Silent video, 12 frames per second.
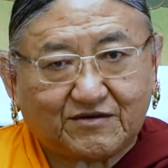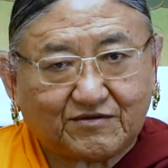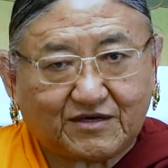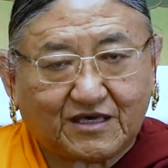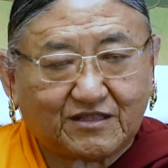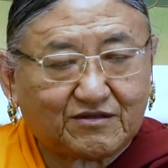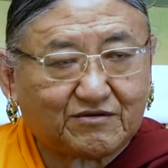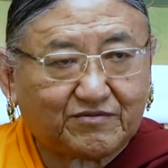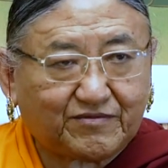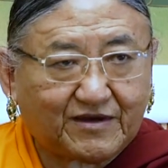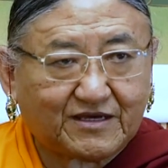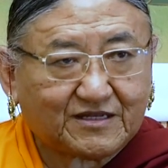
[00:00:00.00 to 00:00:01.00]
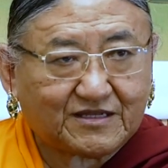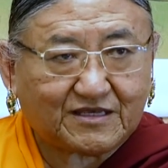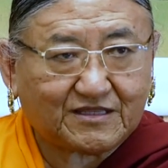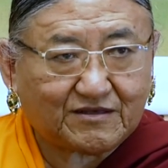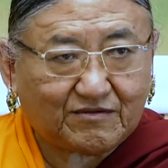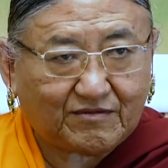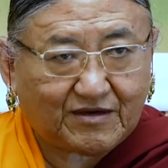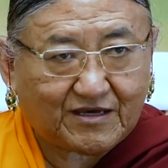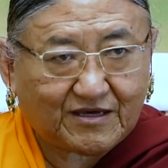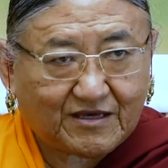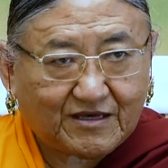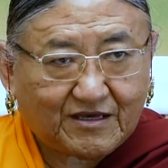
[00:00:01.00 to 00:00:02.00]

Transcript: You cannot find anywhere.